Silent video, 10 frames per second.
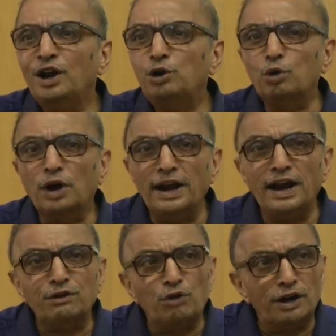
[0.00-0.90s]
to
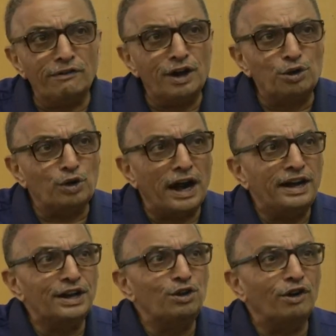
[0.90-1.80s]
connect whatever you
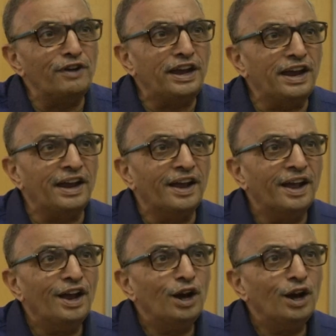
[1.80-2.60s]
write in your wiki